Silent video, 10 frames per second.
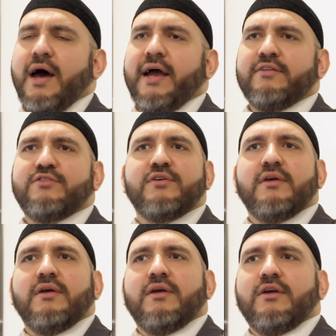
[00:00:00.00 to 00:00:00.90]
And
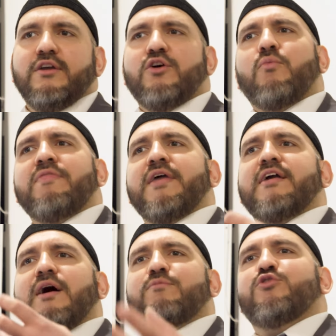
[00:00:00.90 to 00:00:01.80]
you know, when they
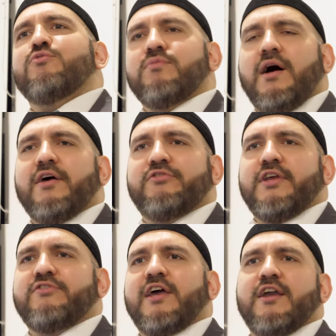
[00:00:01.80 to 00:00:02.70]
come to us
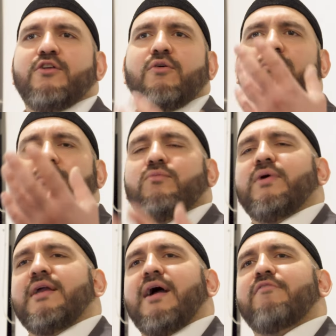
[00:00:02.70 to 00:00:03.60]
and they say, you know,
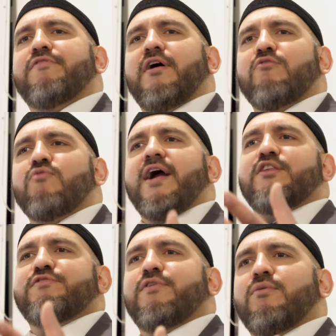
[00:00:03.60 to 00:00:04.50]
we have uh,
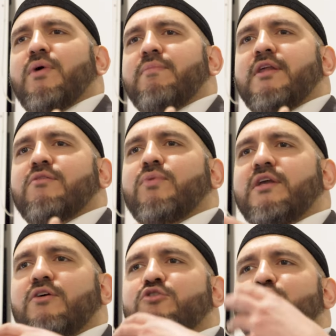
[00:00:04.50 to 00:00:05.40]
rights for women, we,
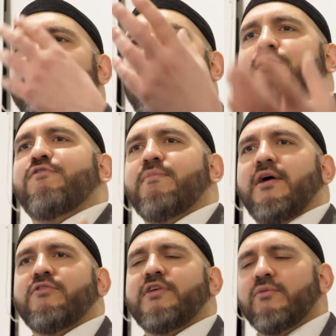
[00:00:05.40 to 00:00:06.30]
you know, you should learn from
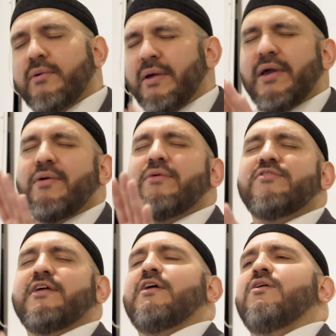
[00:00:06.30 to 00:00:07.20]
us, and say, wait, wait, wait, wait a
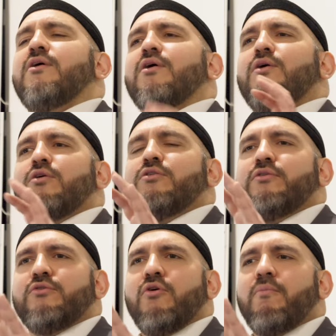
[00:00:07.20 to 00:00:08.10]
second,
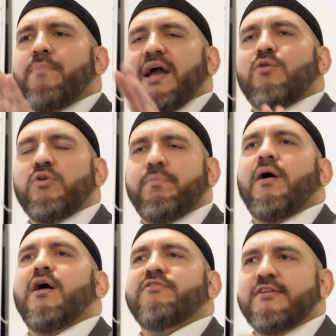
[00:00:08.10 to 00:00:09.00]
your backward
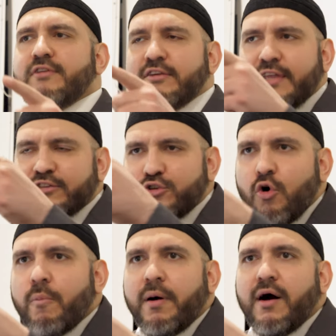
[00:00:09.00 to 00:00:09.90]
past is, is that's
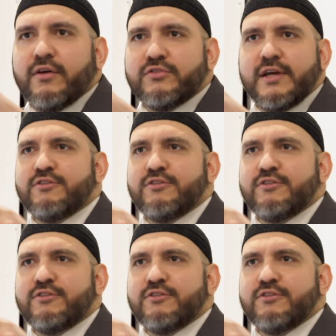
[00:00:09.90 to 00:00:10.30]
your past.